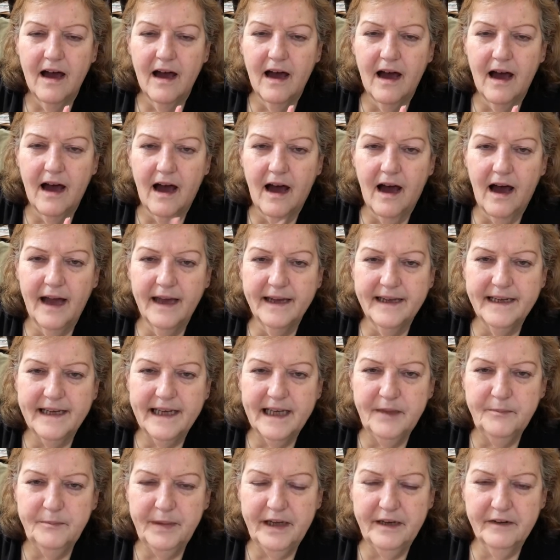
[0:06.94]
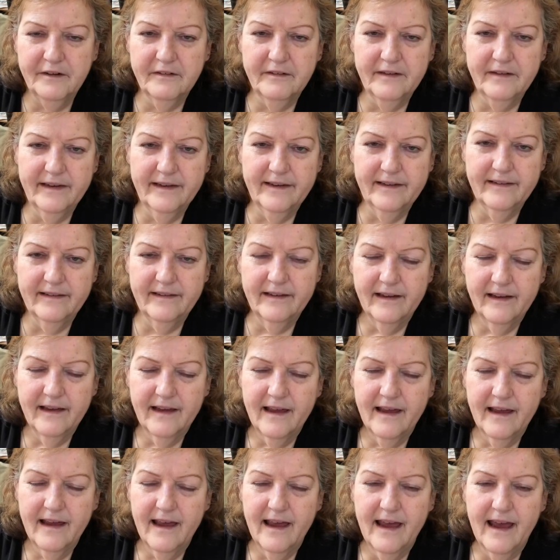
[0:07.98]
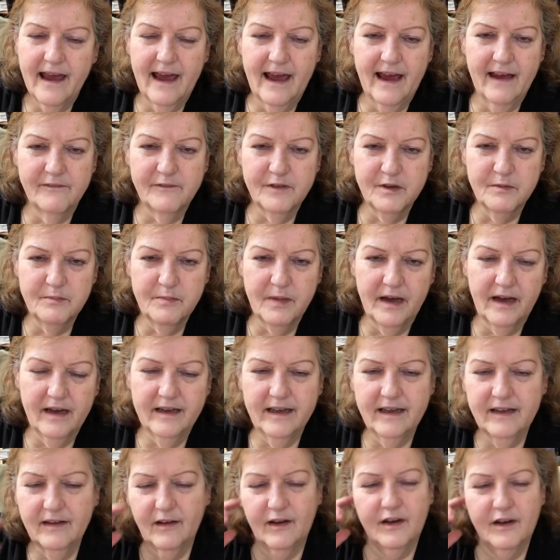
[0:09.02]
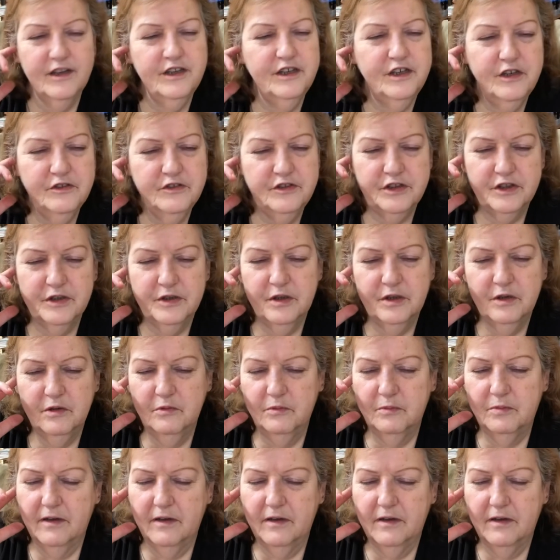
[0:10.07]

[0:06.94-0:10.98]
I keep hearing everybody on YouTube